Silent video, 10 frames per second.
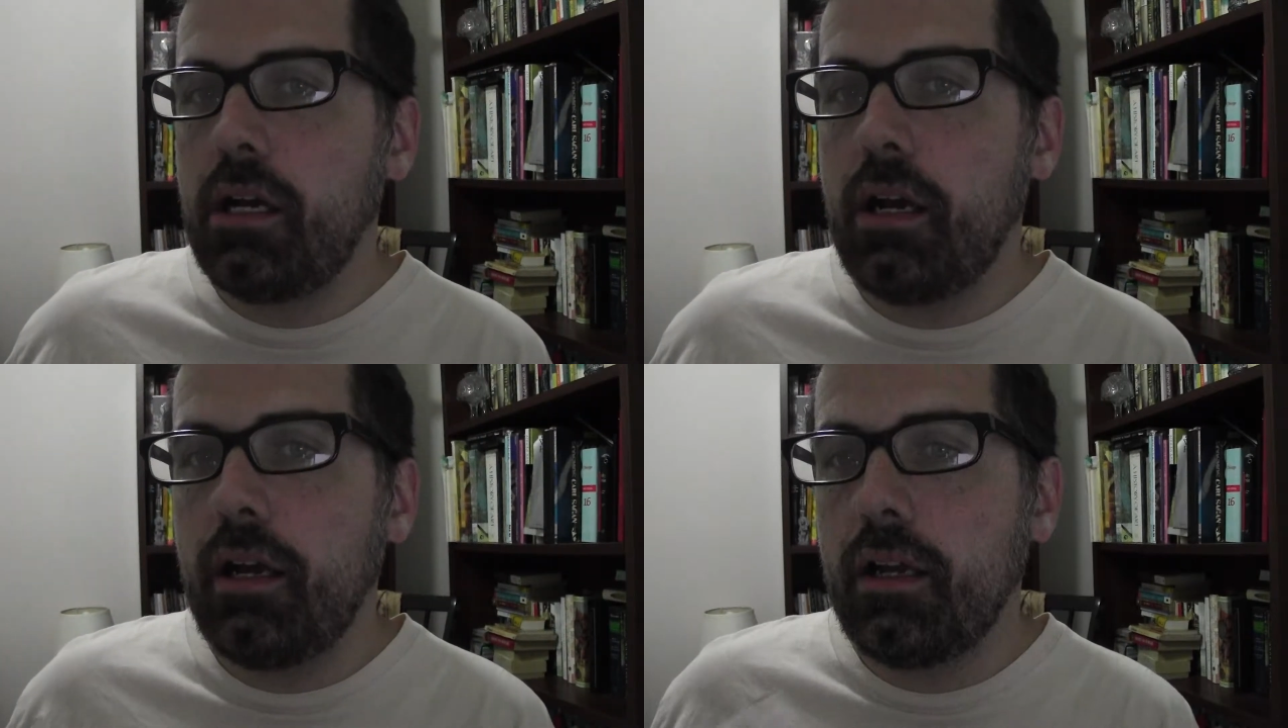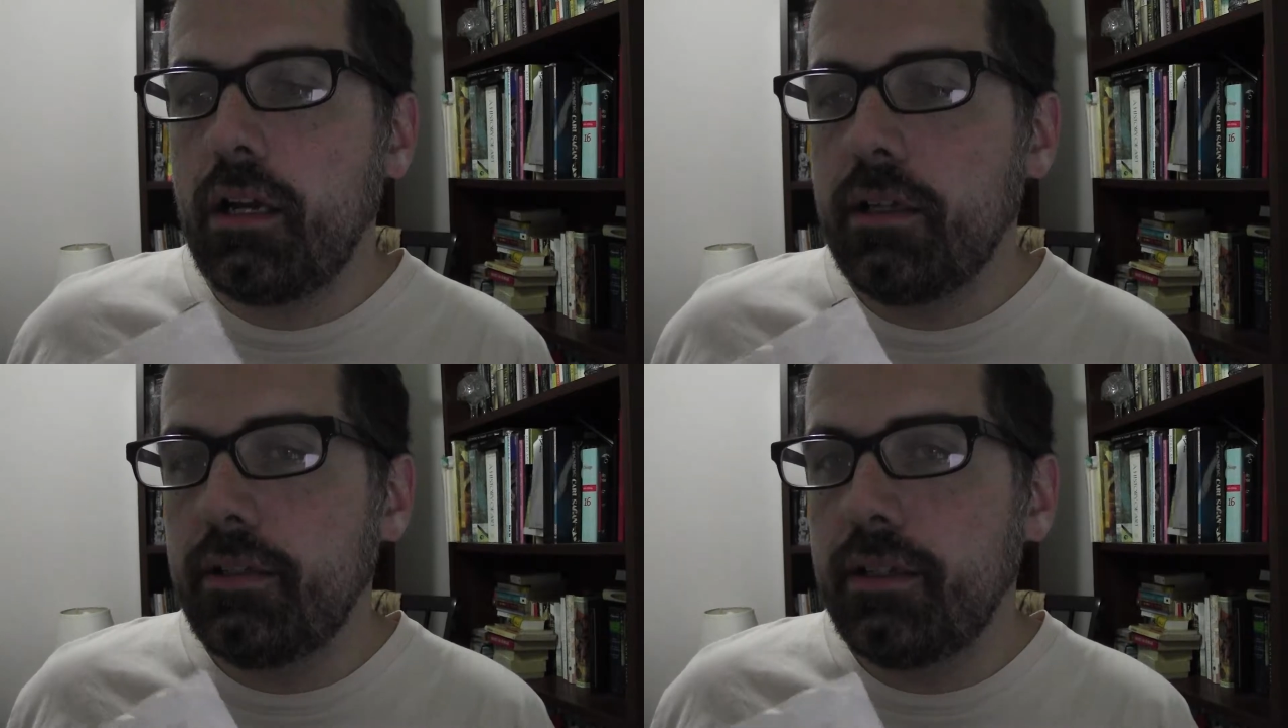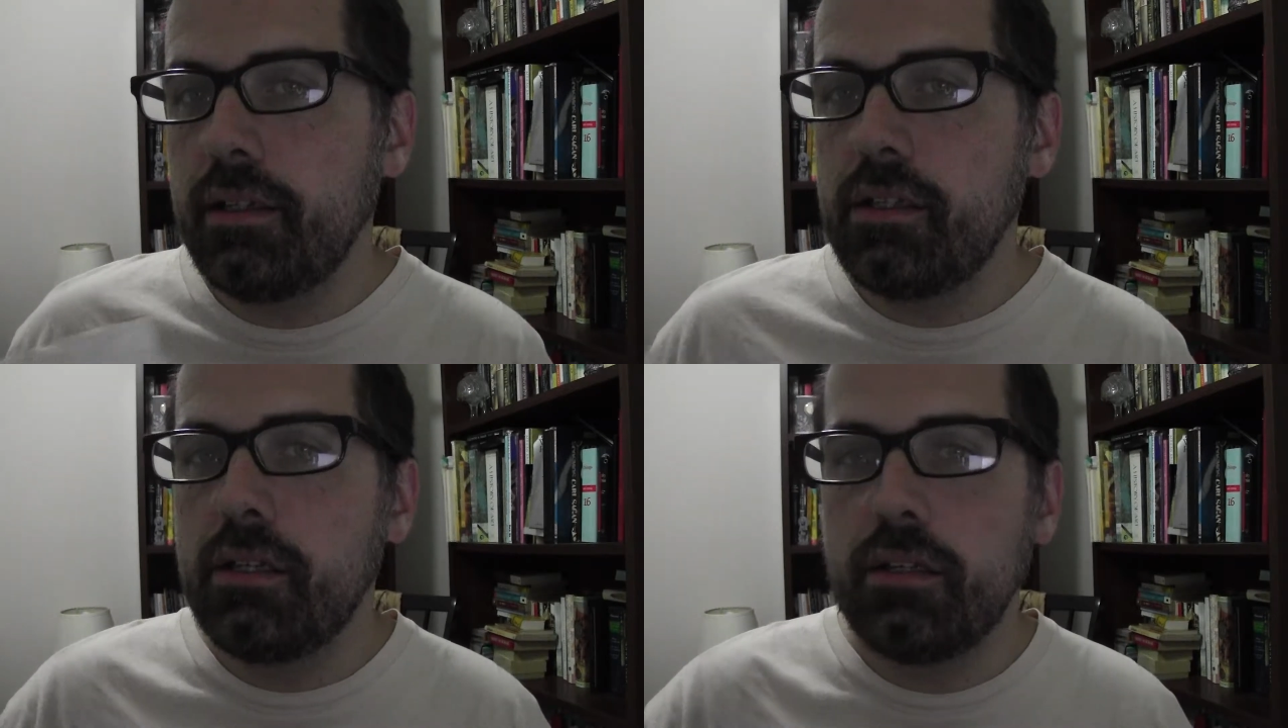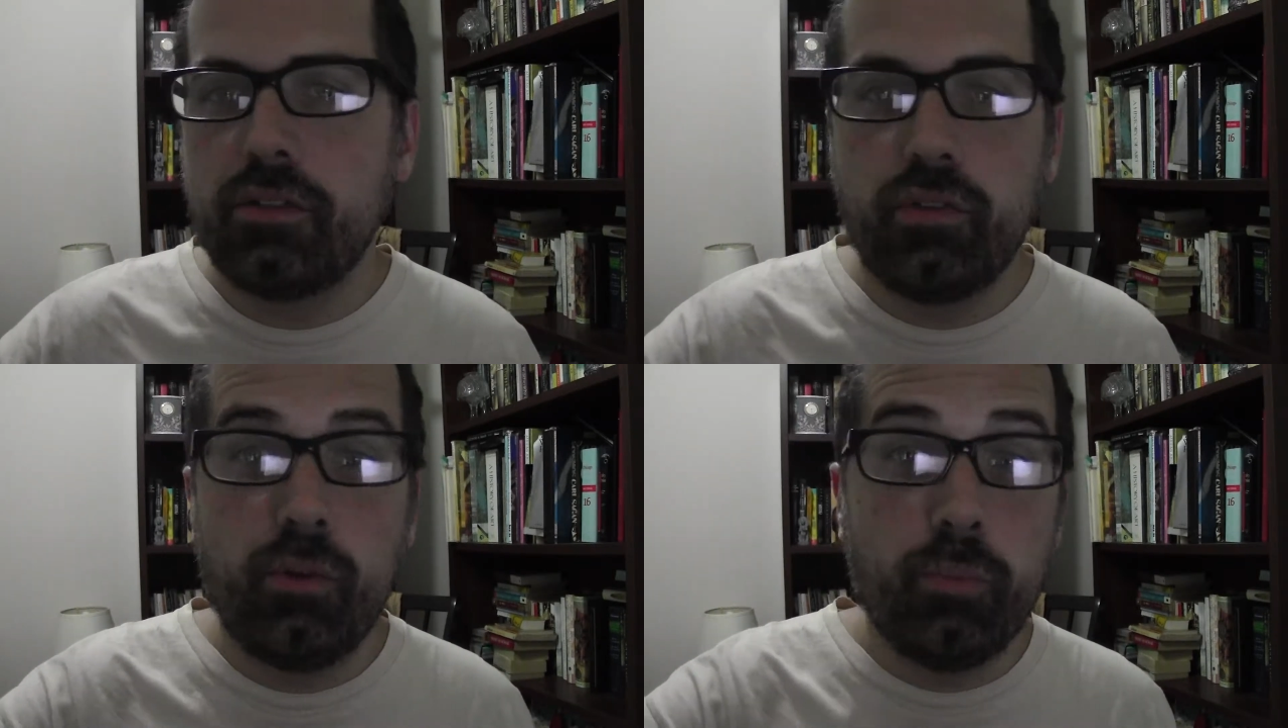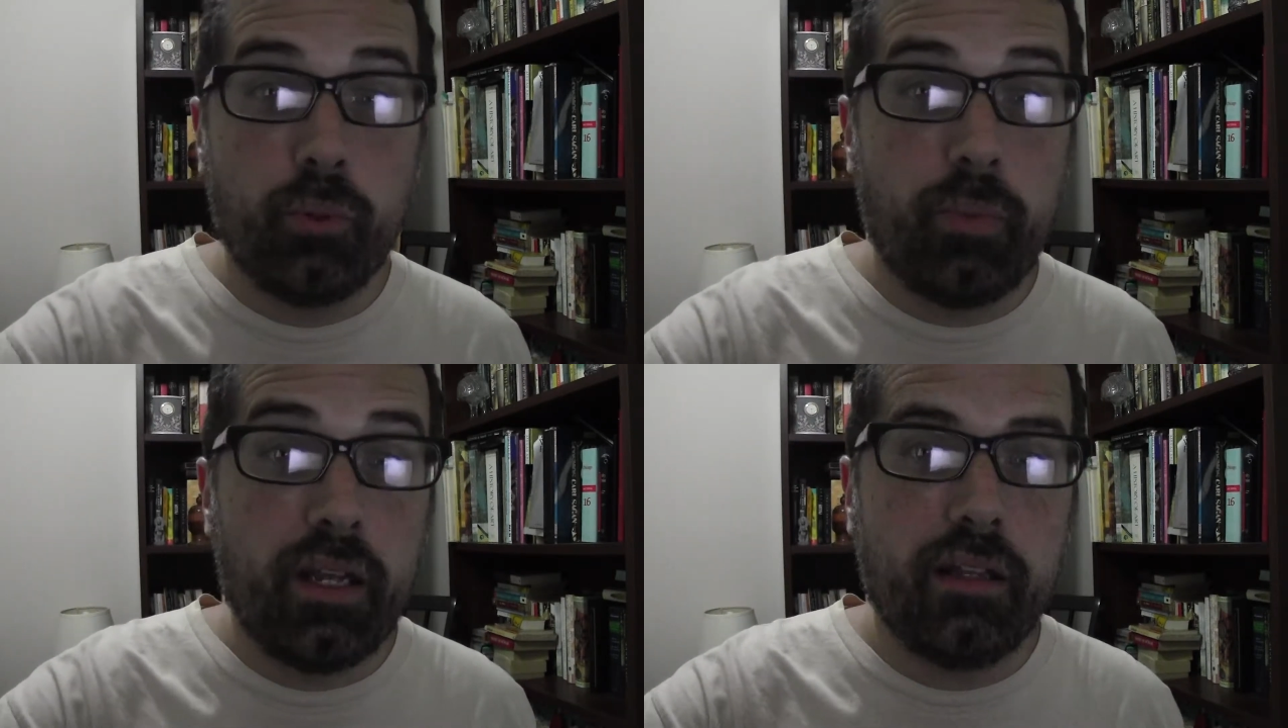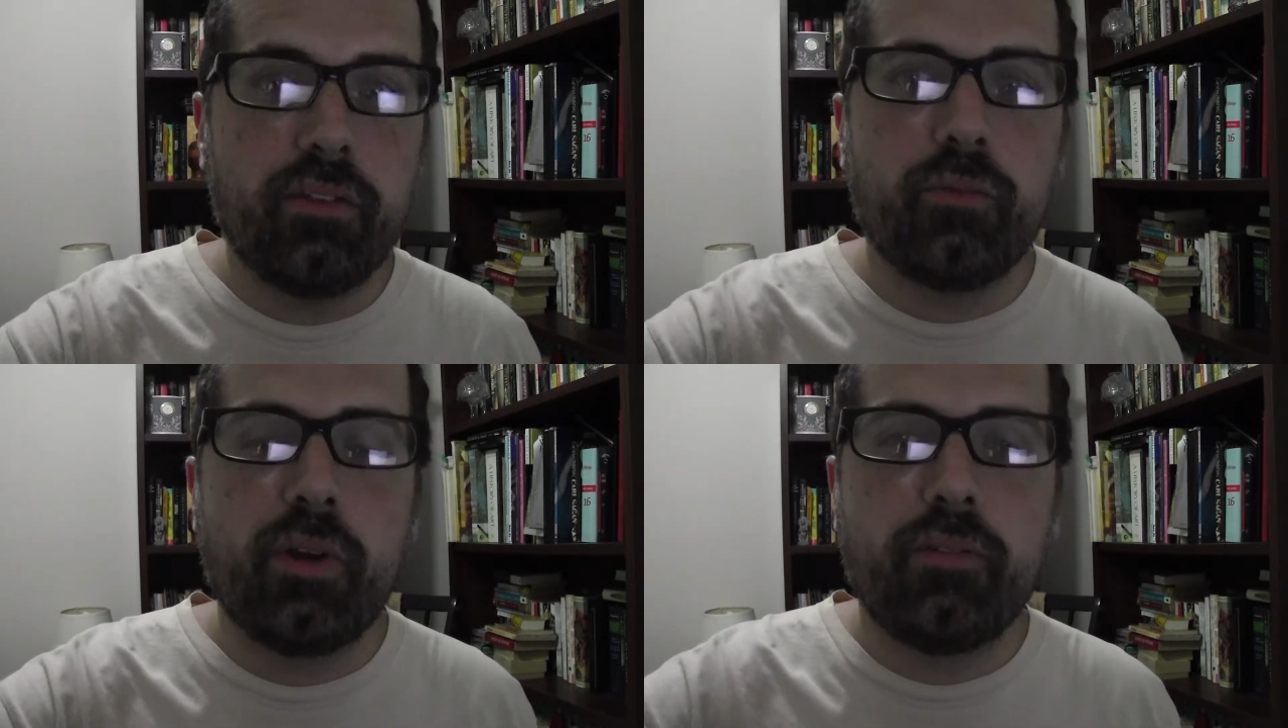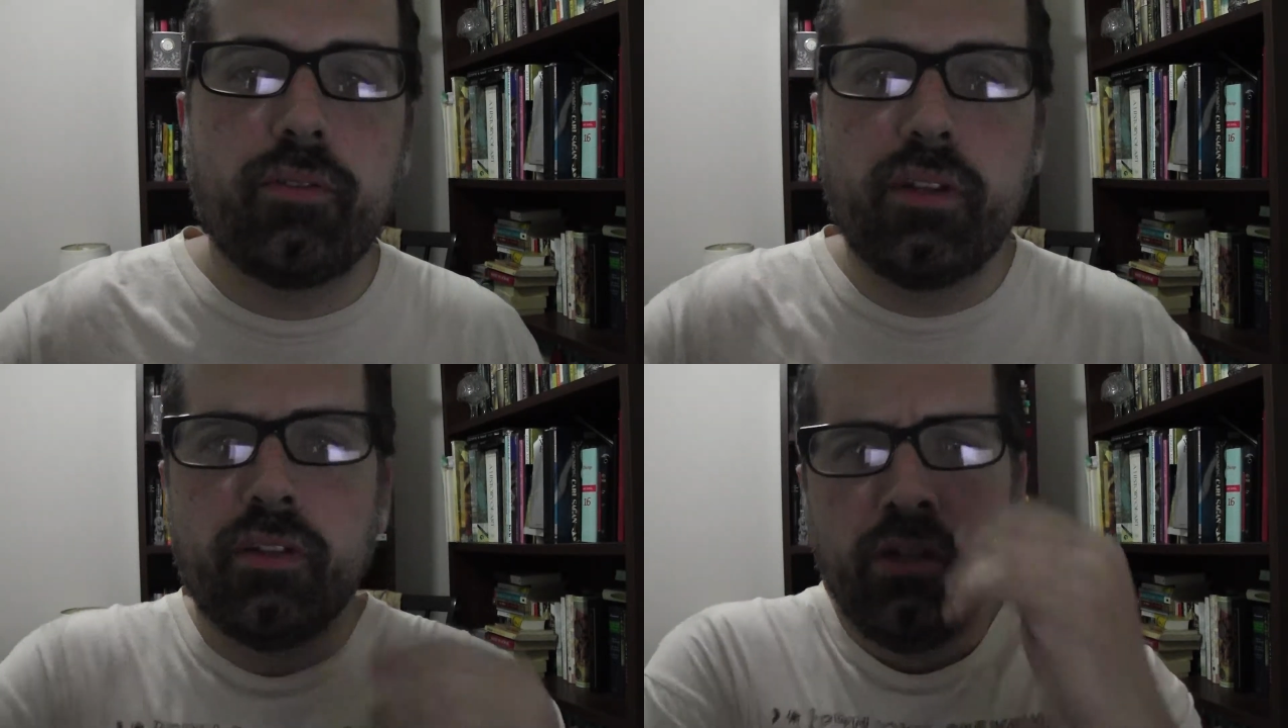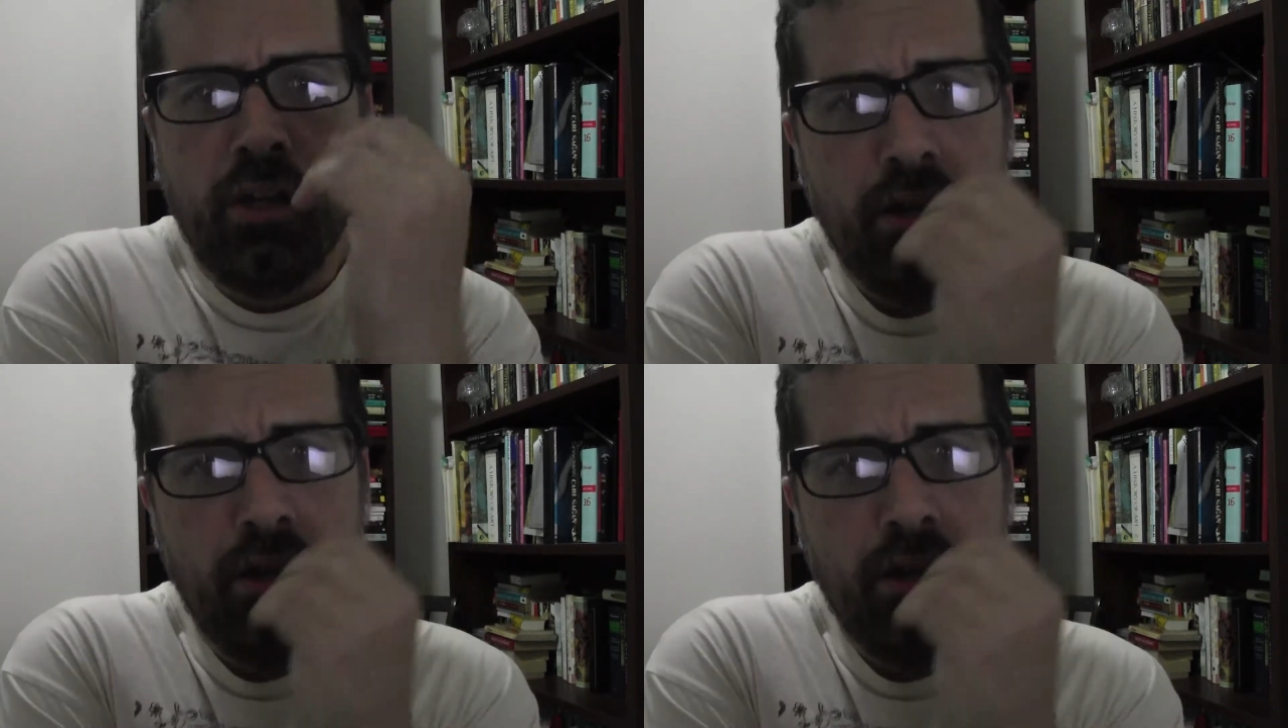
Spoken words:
icon like Superman, the reference